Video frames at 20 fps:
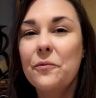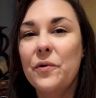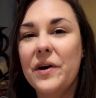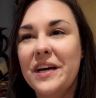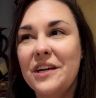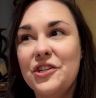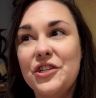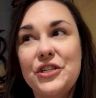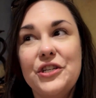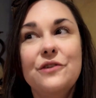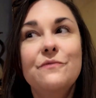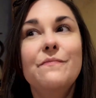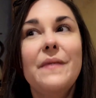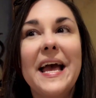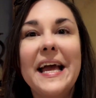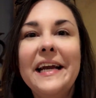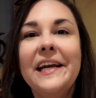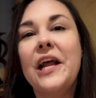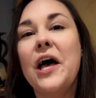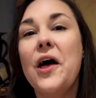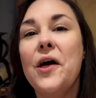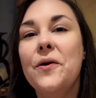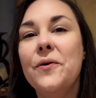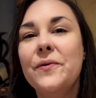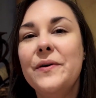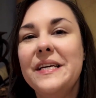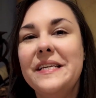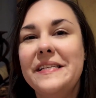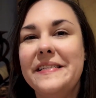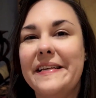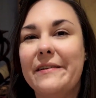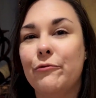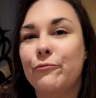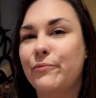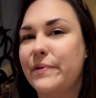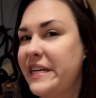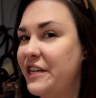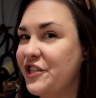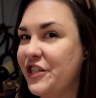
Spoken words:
which you may know is a region